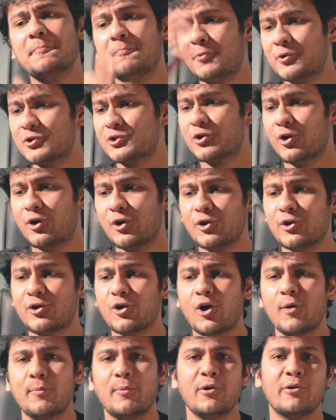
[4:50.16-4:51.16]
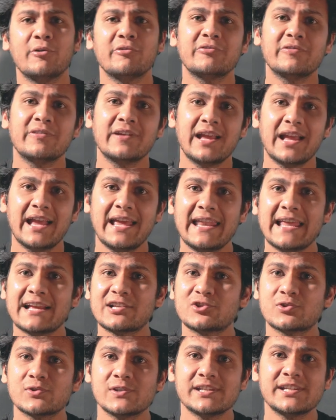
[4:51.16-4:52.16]
put on top of an
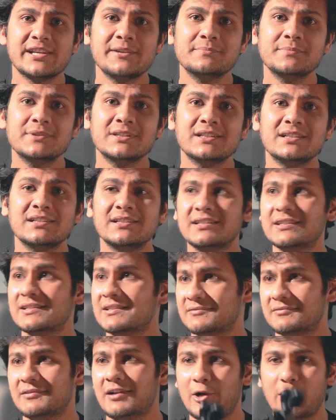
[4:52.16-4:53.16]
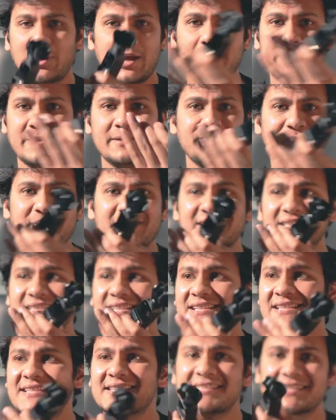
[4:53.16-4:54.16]
actual gimbal. I mean, bigger
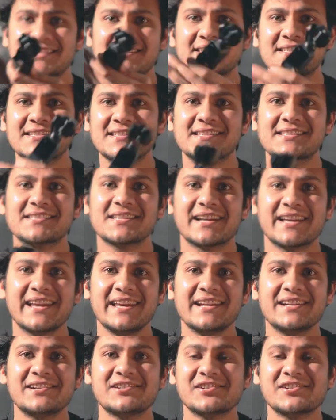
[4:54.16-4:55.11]
than this. This is just again a